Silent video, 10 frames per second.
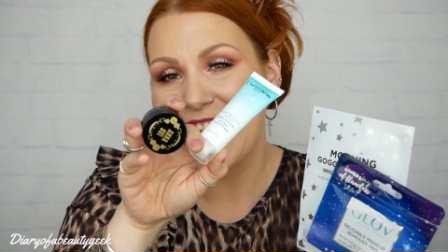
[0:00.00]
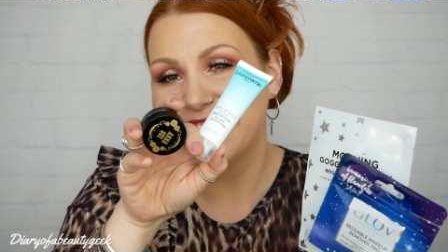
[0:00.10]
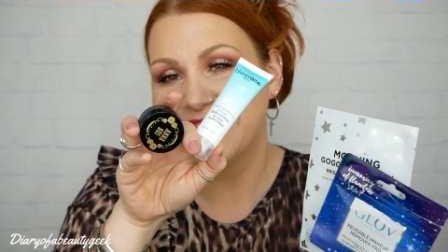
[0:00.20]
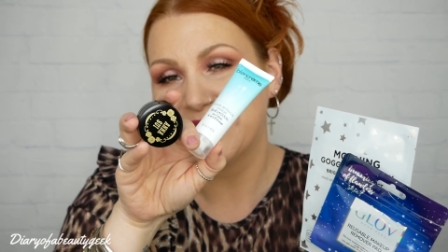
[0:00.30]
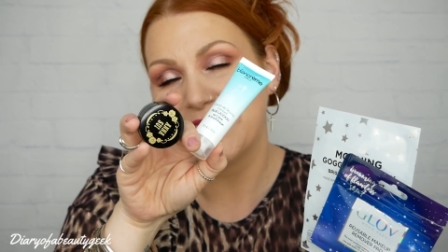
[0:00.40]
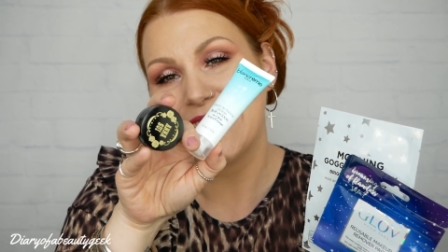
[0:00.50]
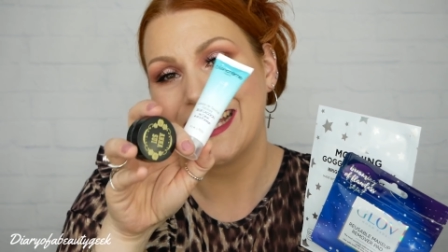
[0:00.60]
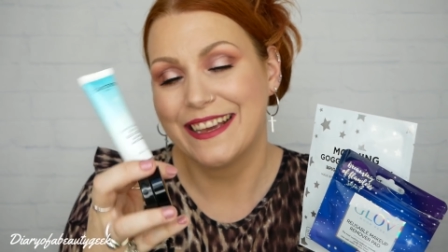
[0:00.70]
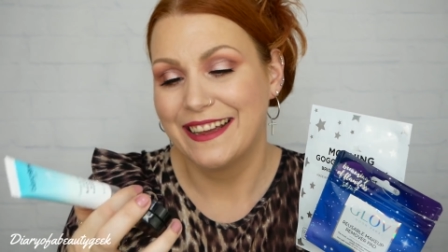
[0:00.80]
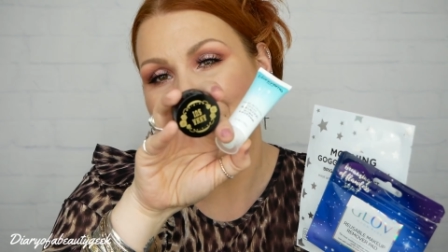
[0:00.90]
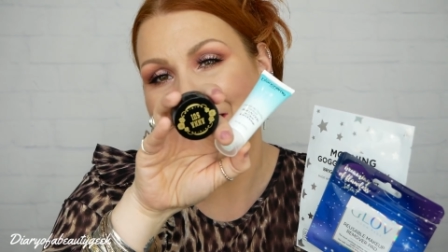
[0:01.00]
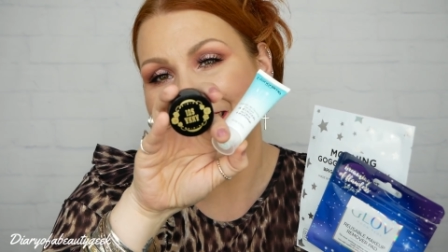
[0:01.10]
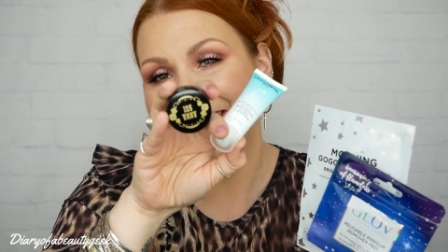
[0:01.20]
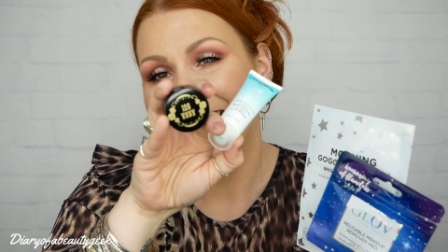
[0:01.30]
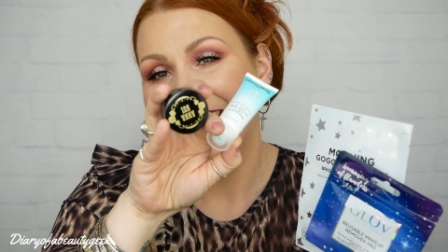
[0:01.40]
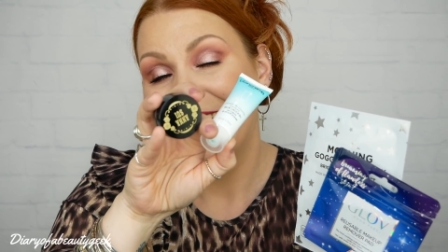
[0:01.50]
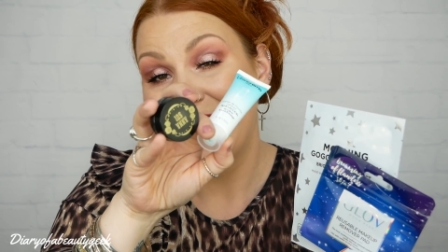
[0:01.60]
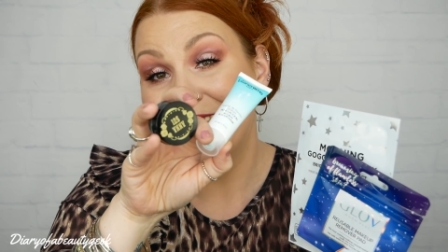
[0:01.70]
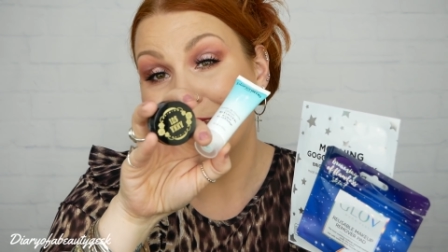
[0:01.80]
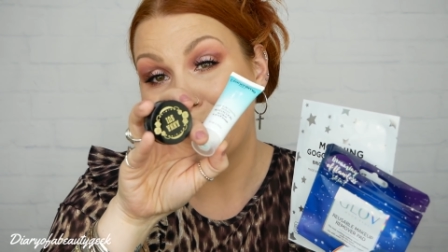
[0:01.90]
Anna Sui product
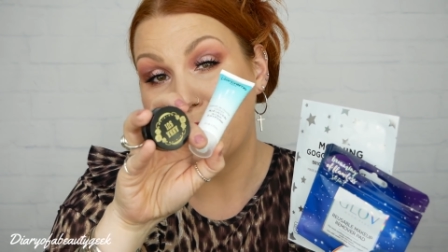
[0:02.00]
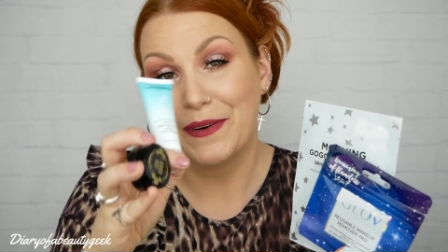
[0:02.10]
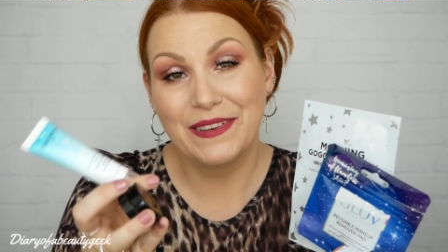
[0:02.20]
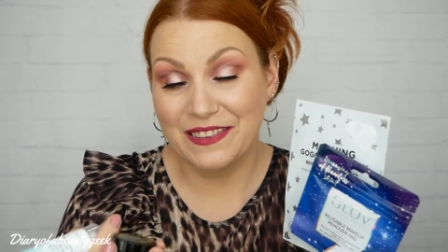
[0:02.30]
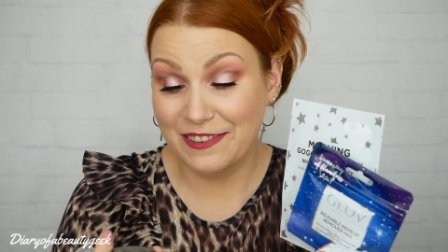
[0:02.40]
in the box.